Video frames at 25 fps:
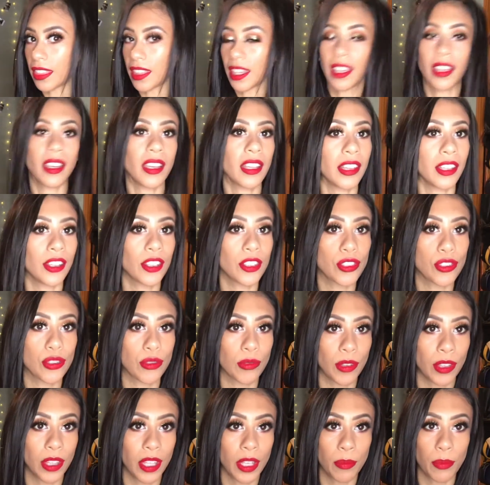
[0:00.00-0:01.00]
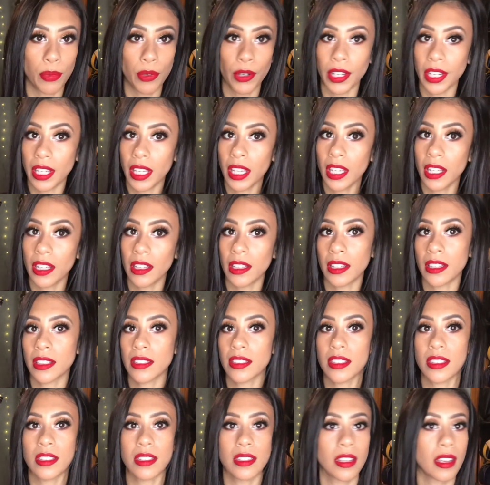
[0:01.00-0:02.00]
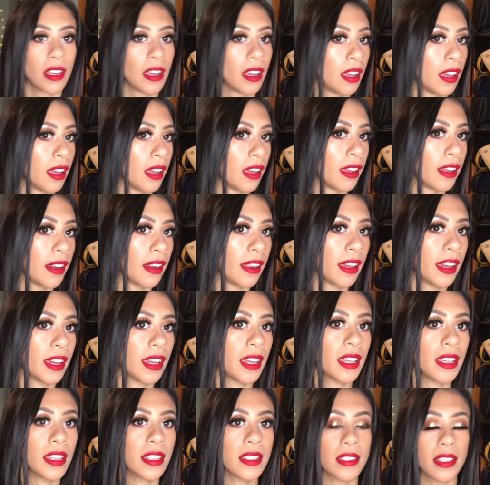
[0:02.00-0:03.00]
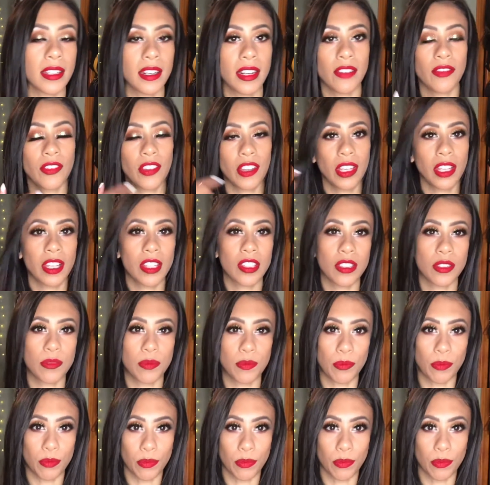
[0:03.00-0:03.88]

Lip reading: think it looks really pretty. It looks nice, and I feel like it's